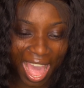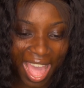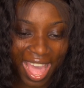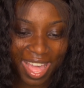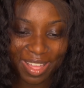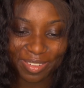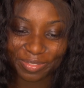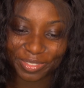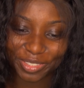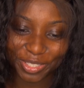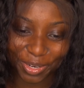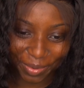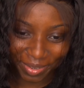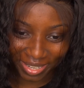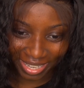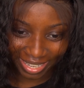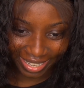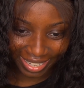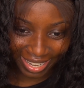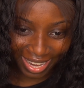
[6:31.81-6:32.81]
I'm
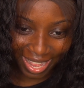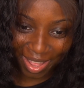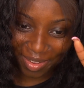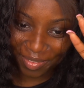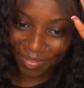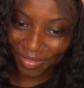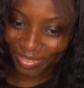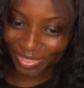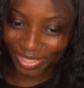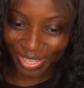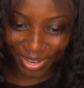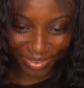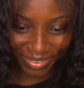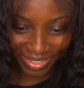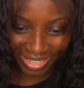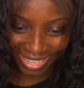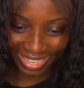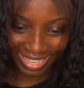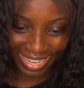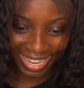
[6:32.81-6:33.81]

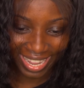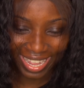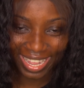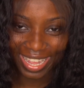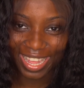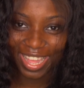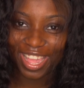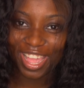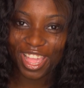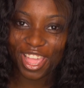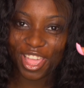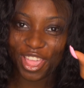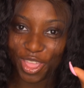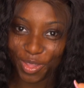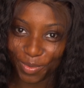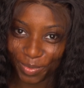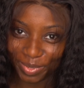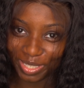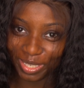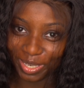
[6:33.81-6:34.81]
joking, y'all.
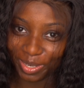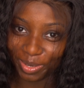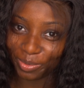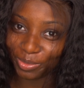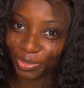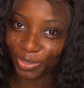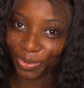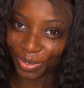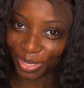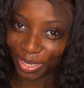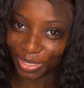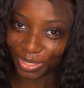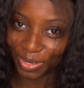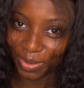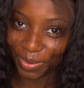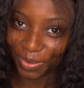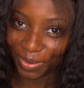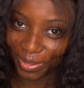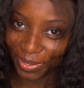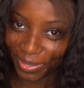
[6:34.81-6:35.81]
It was a little jokey
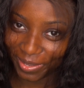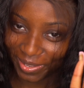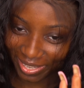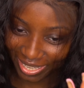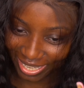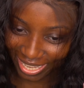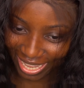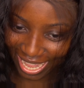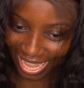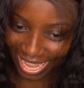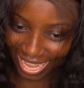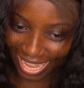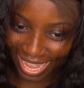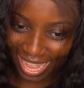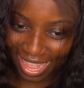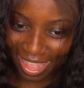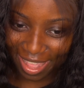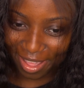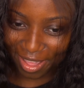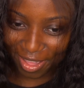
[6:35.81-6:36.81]
joke, okay?
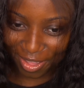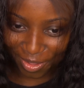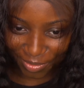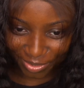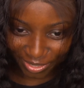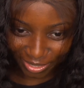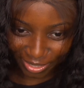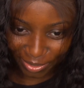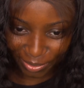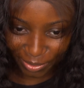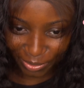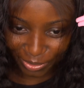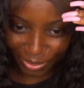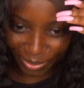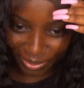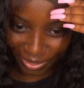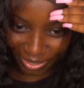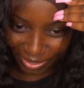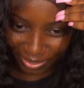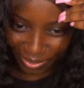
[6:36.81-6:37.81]
It was a little
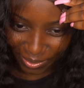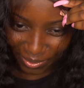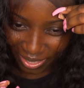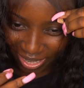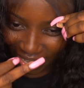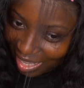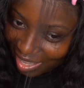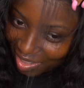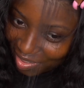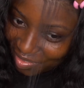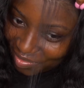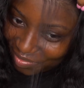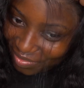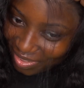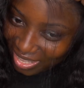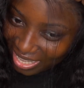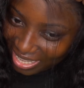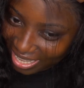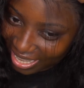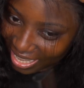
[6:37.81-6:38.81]
jokey joke.
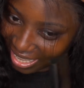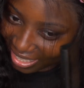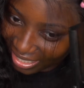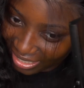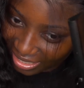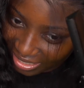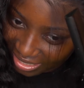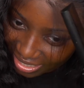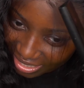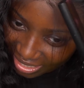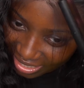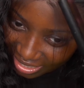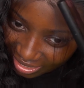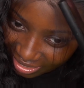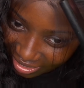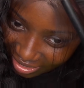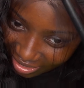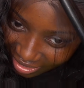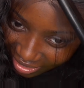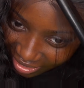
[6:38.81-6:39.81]
But yeah,
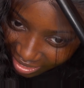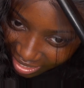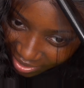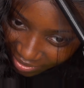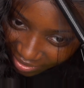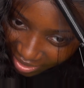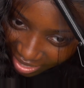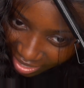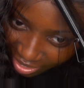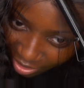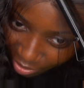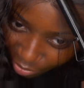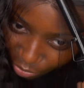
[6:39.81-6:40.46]
listen, live in your